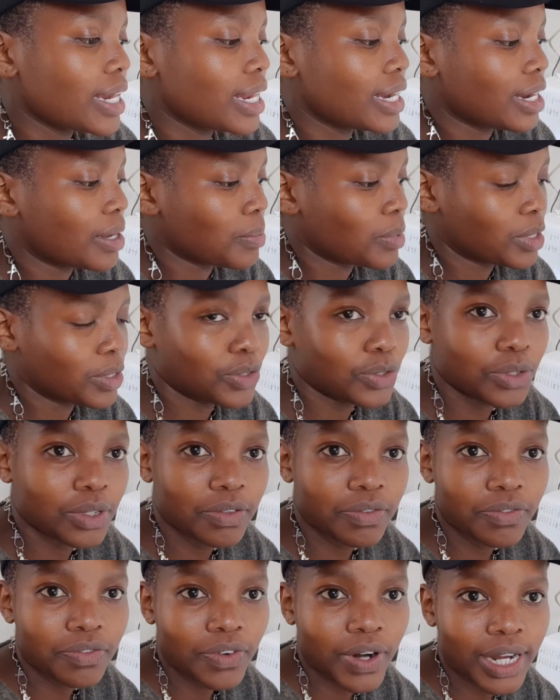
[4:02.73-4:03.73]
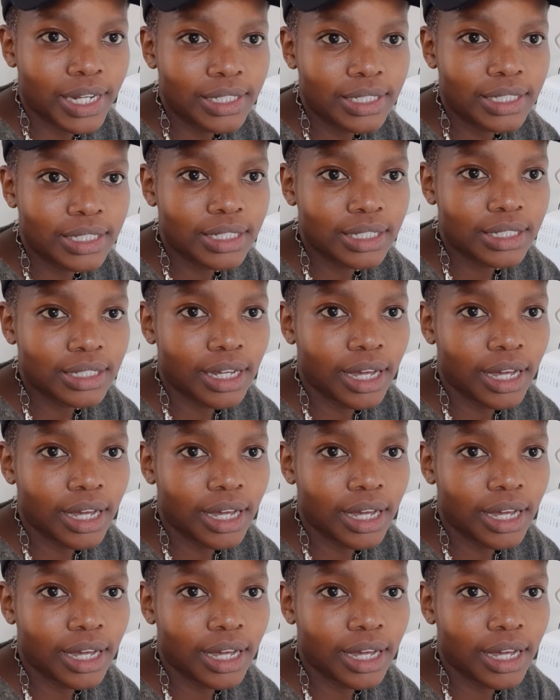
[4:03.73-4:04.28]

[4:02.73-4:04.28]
and I'm going to do the front